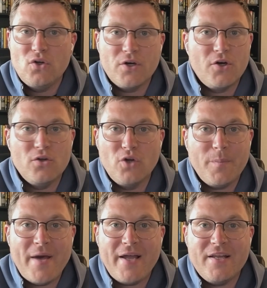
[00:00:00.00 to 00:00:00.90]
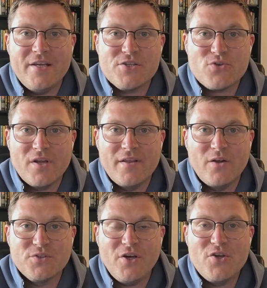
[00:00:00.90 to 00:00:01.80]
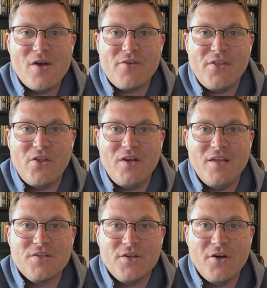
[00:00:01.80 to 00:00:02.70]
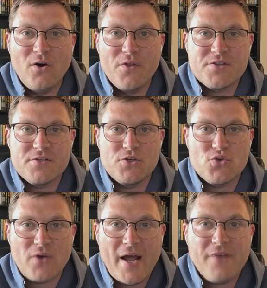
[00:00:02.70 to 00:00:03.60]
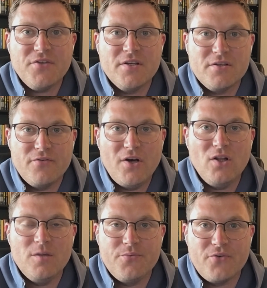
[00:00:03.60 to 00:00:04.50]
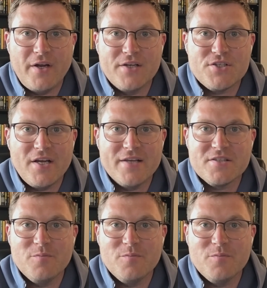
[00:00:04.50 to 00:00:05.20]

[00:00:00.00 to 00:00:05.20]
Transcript: Look back at history. It'll tell you everything you need to know. This is a draft and develop franchise.